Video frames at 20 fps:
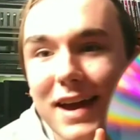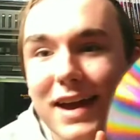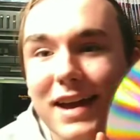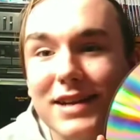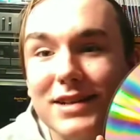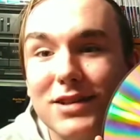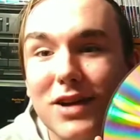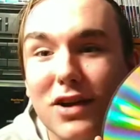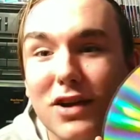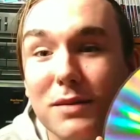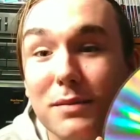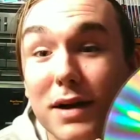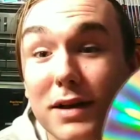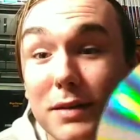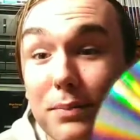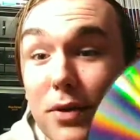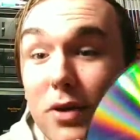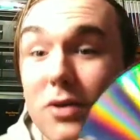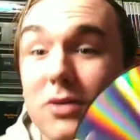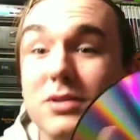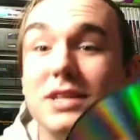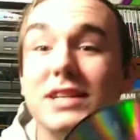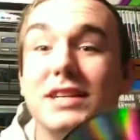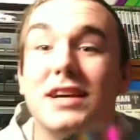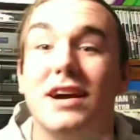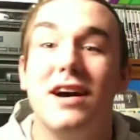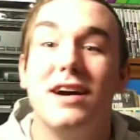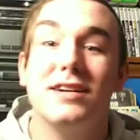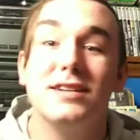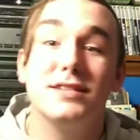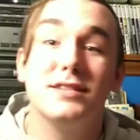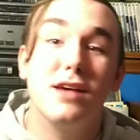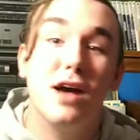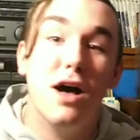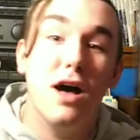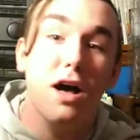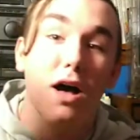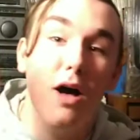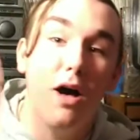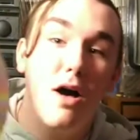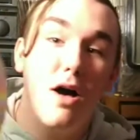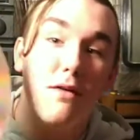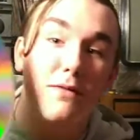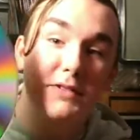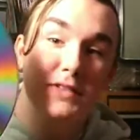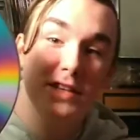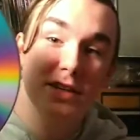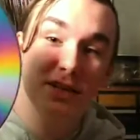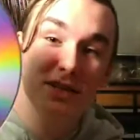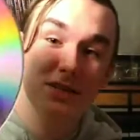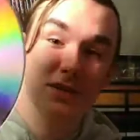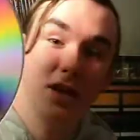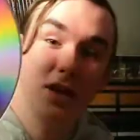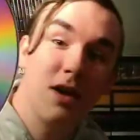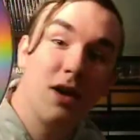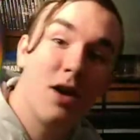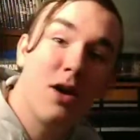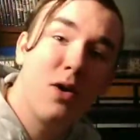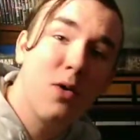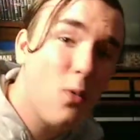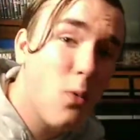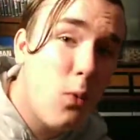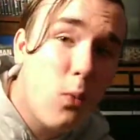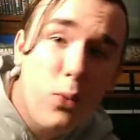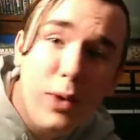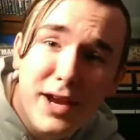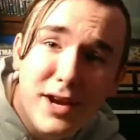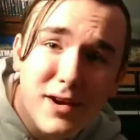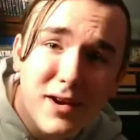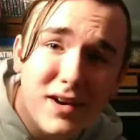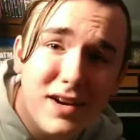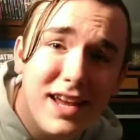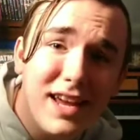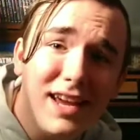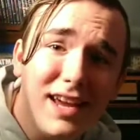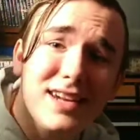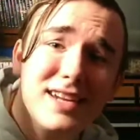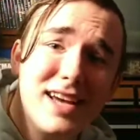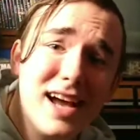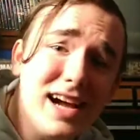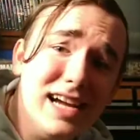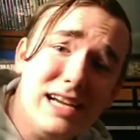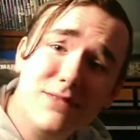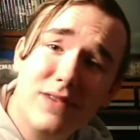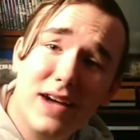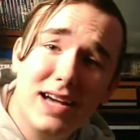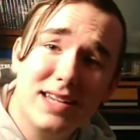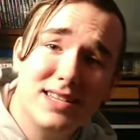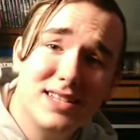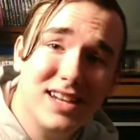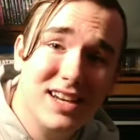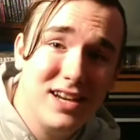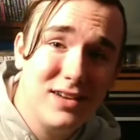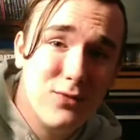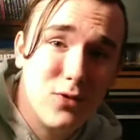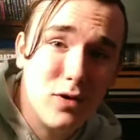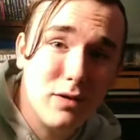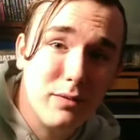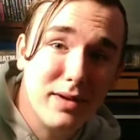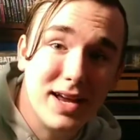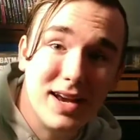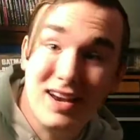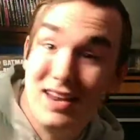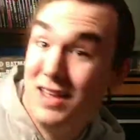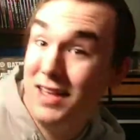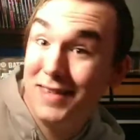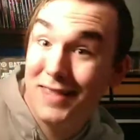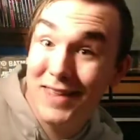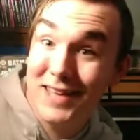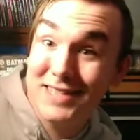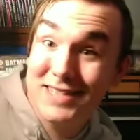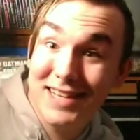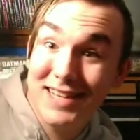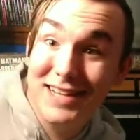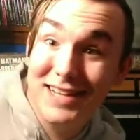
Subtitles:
and talking about the pros and cons of this weird and kind of fascinating format. Let's get